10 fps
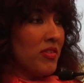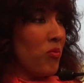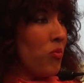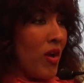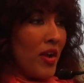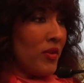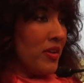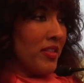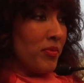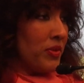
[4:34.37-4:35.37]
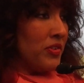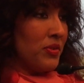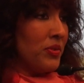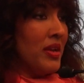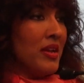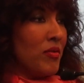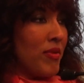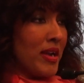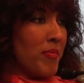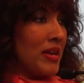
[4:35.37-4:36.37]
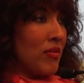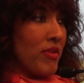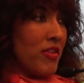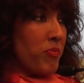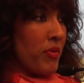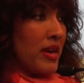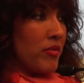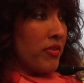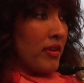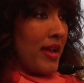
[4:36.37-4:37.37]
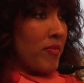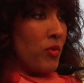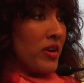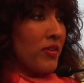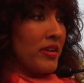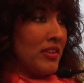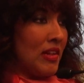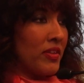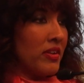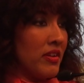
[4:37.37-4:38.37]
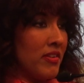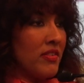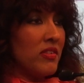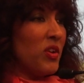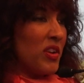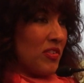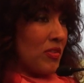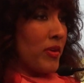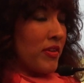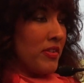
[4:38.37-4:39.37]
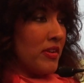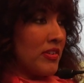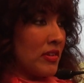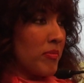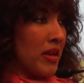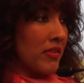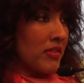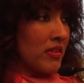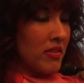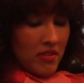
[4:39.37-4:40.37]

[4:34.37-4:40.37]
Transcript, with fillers: So why on earth would you recommend a respirator for a lab worker and tell the nurse, you can just wear a surgical mask?